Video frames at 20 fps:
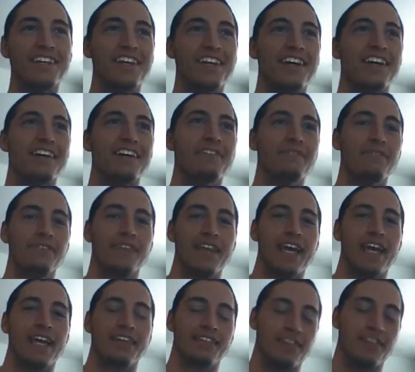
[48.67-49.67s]
there
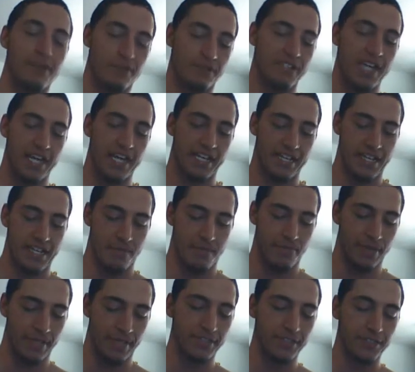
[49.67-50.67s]
as they were taking that
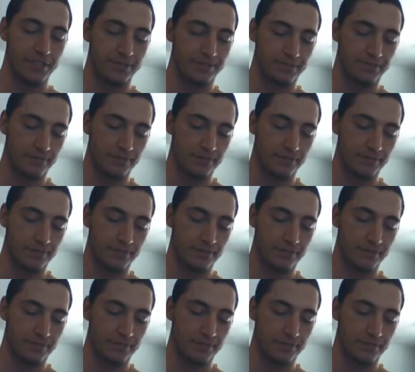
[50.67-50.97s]
picture.